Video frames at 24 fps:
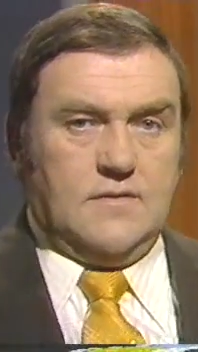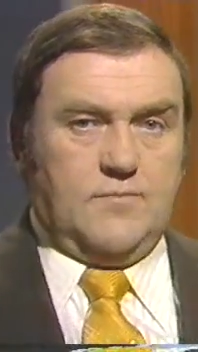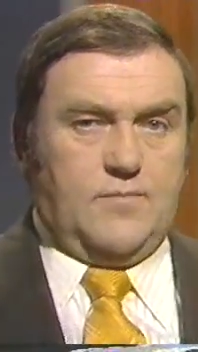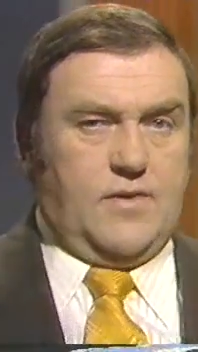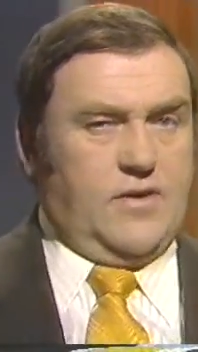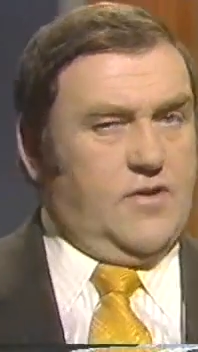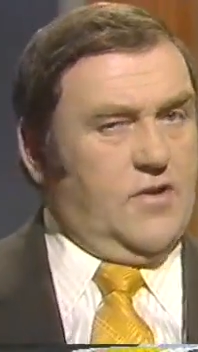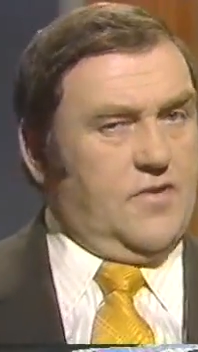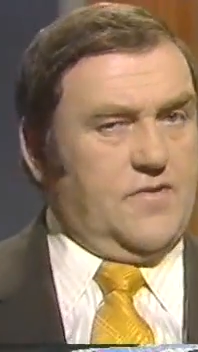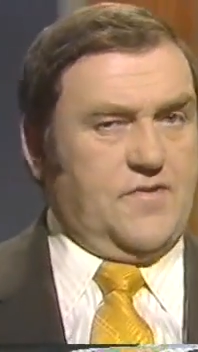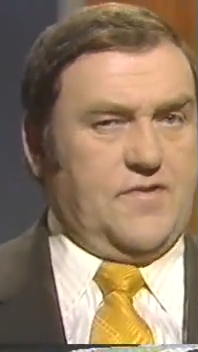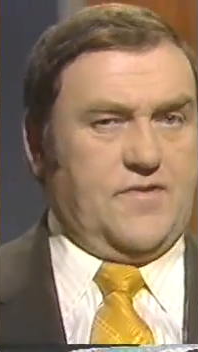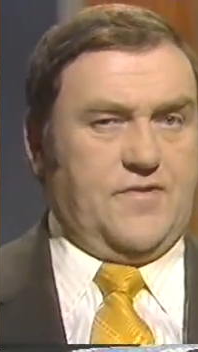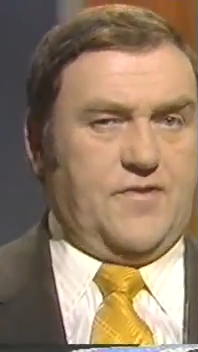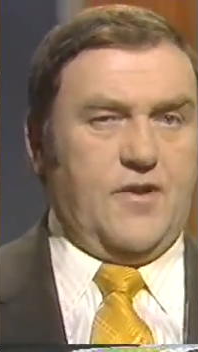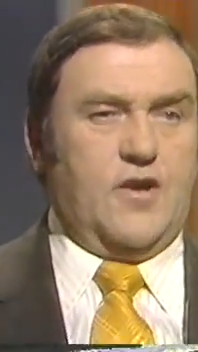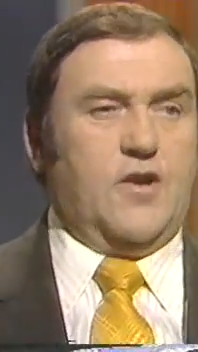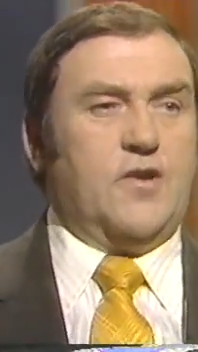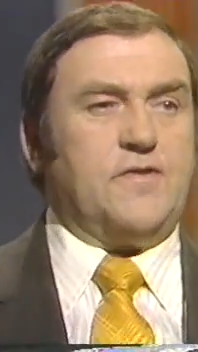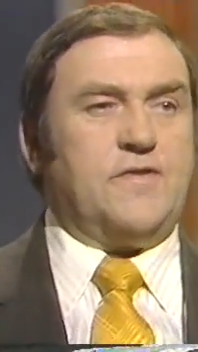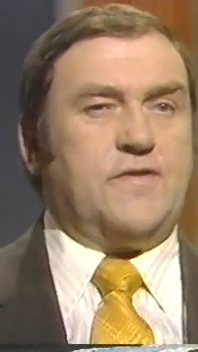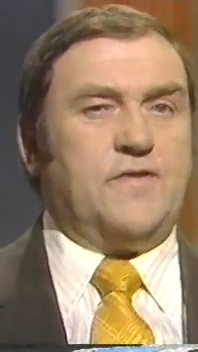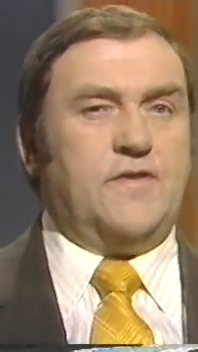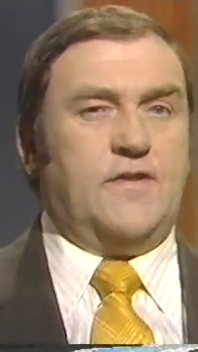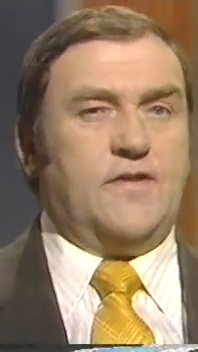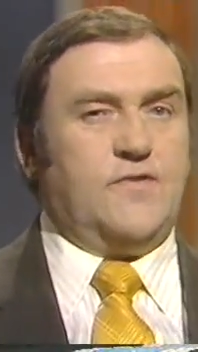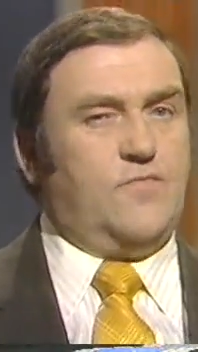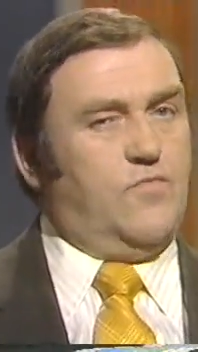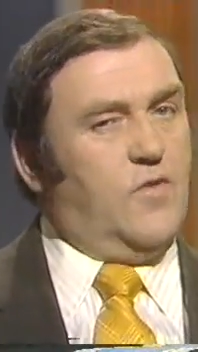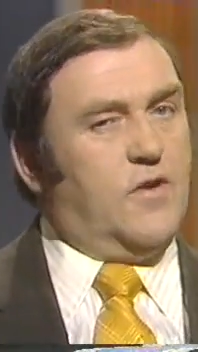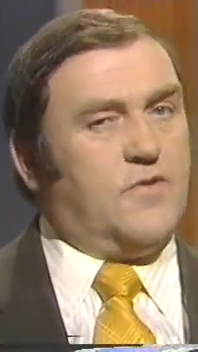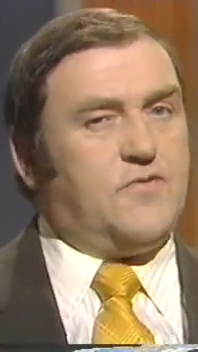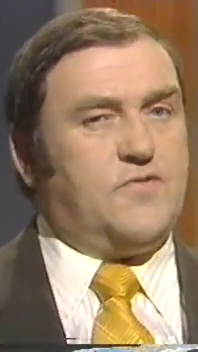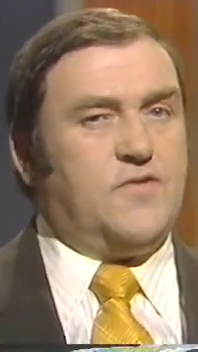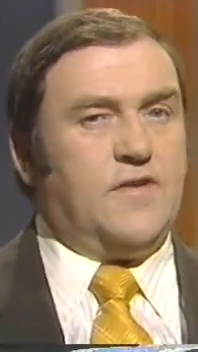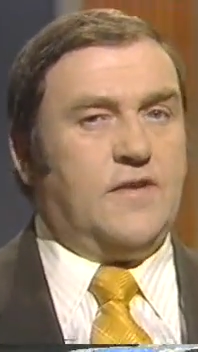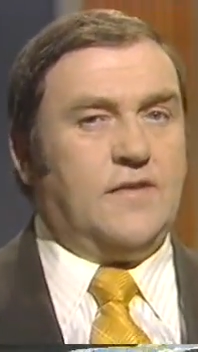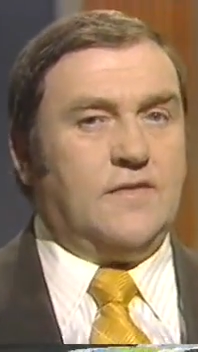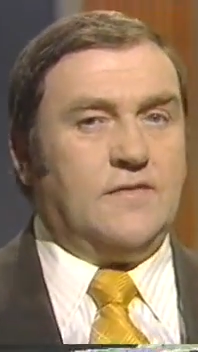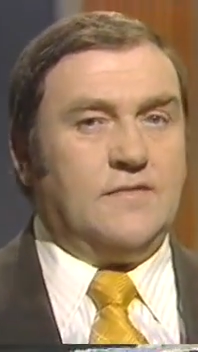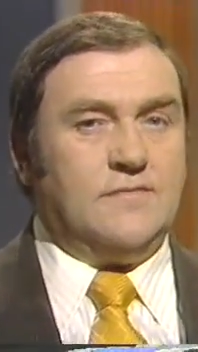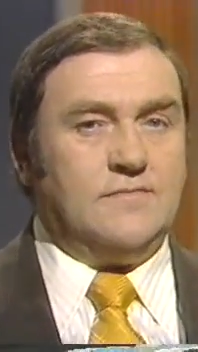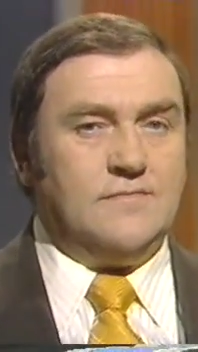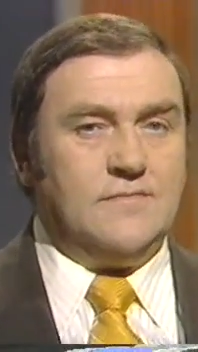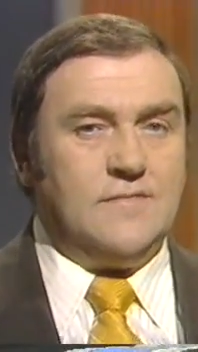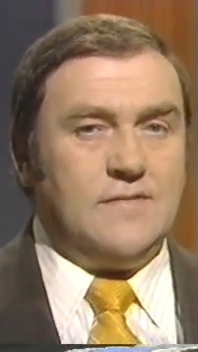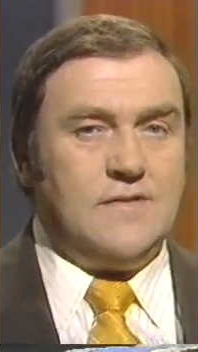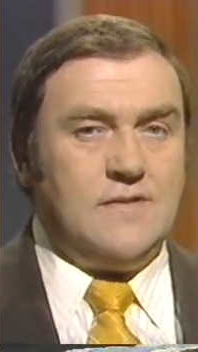Because Dawson is watching.
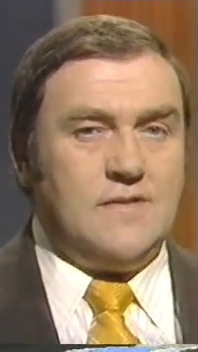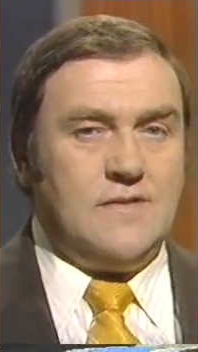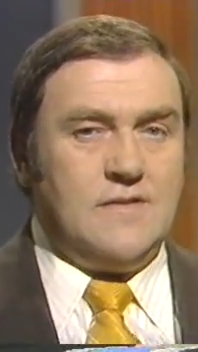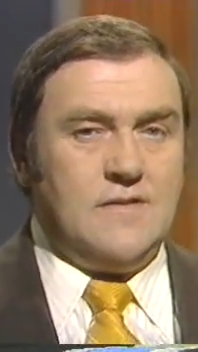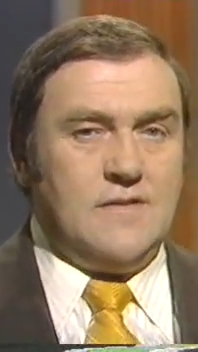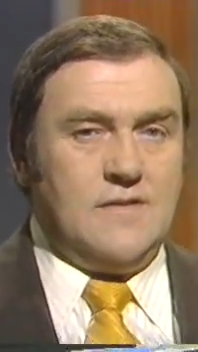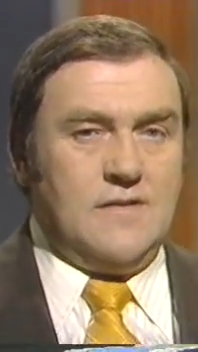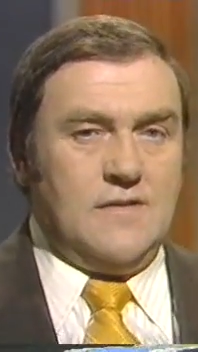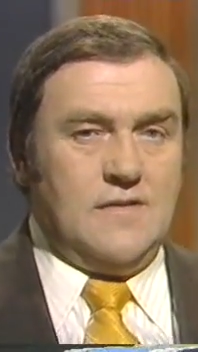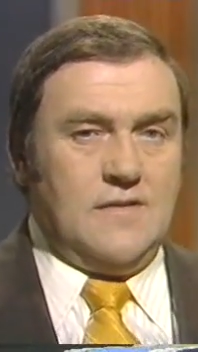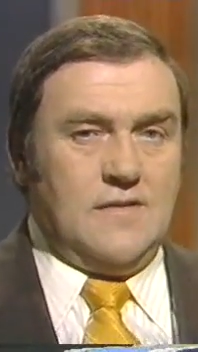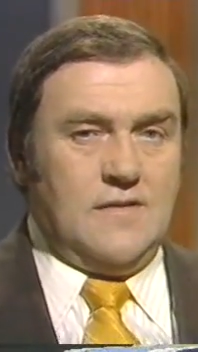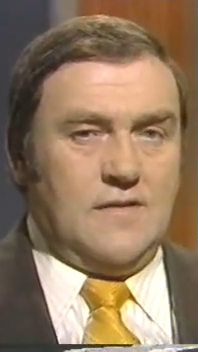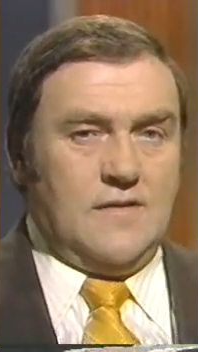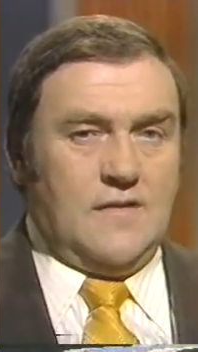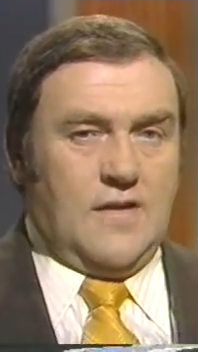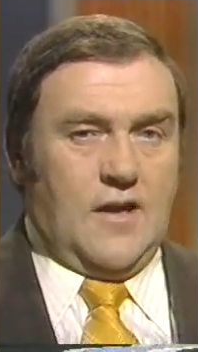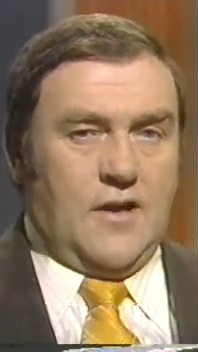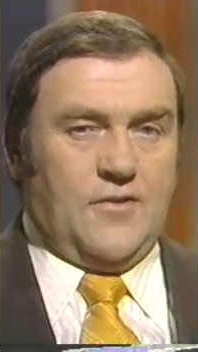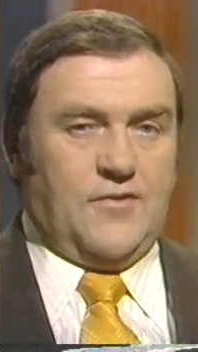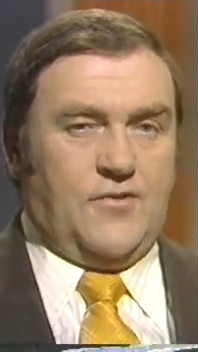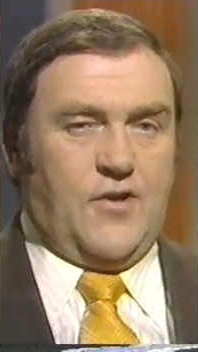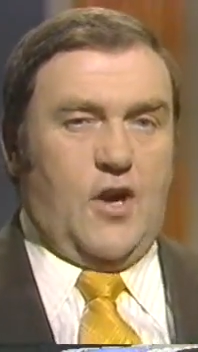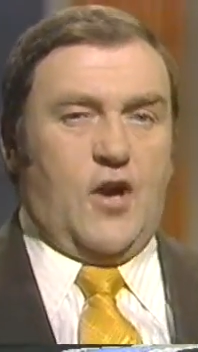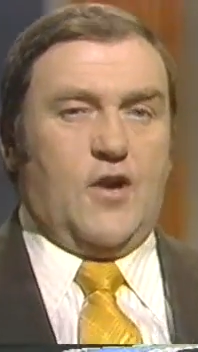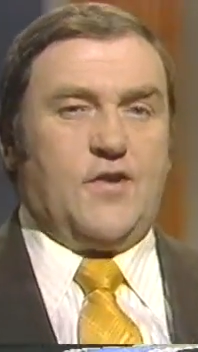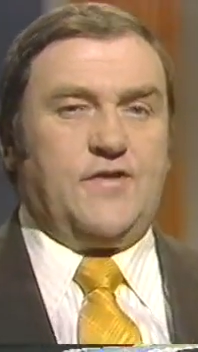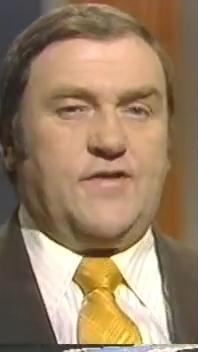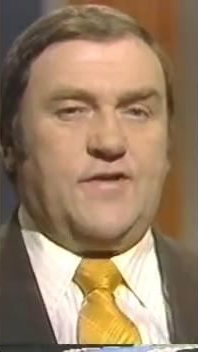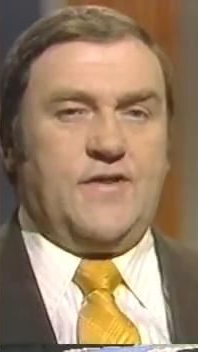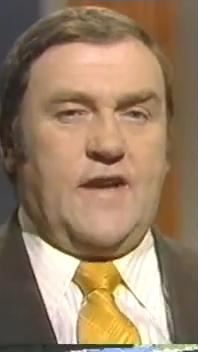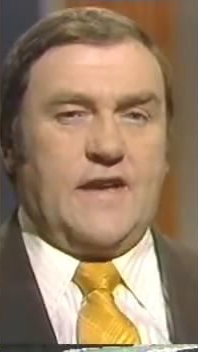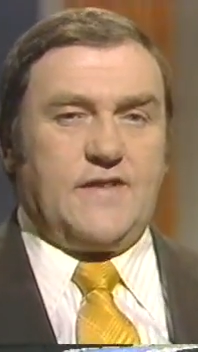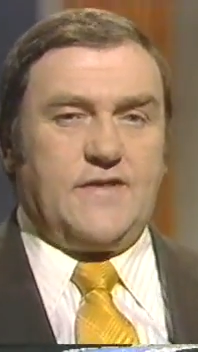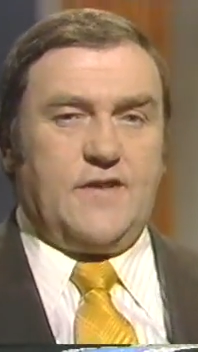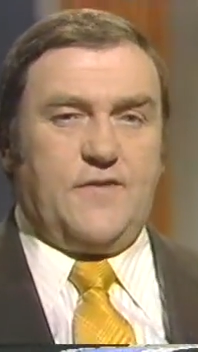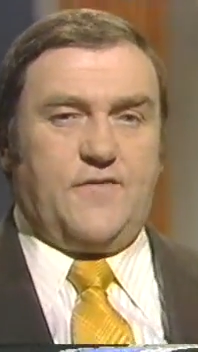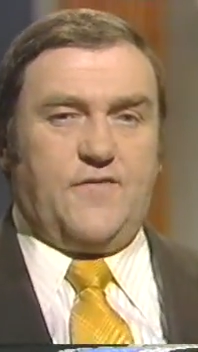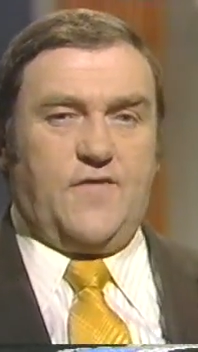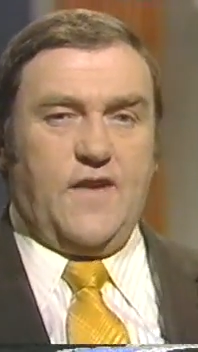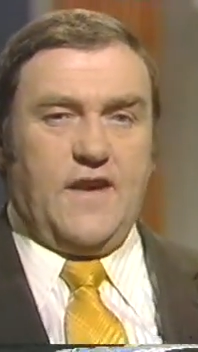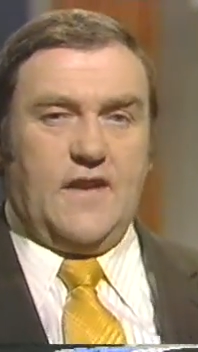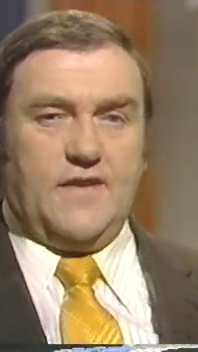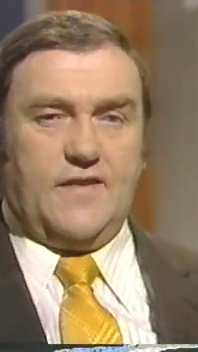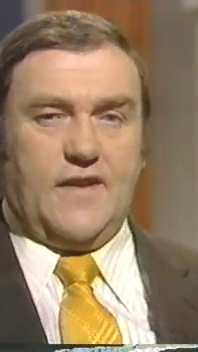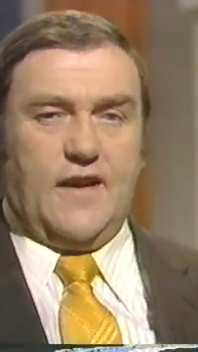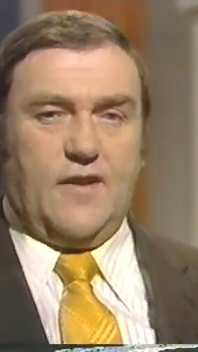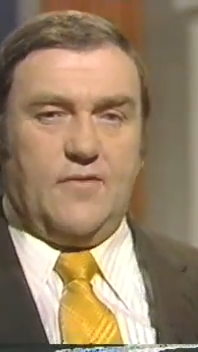And Dawson has his
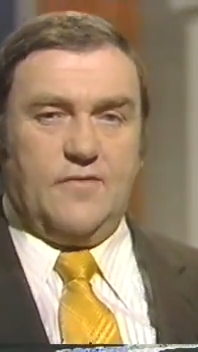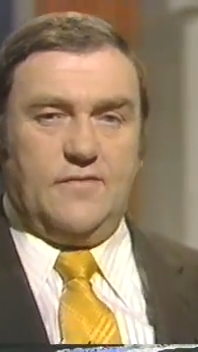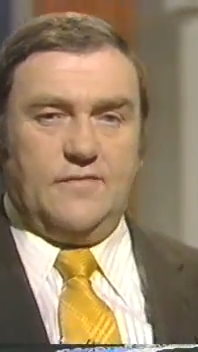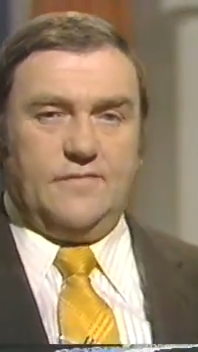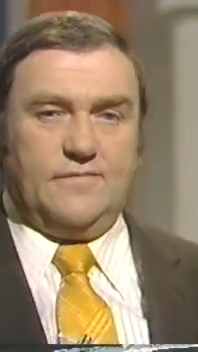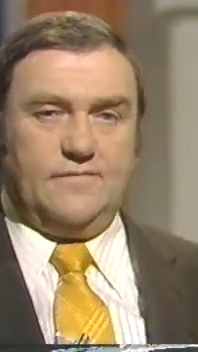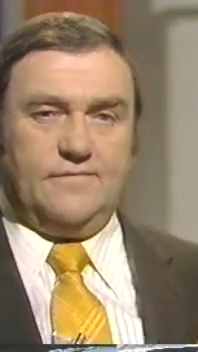feelers out.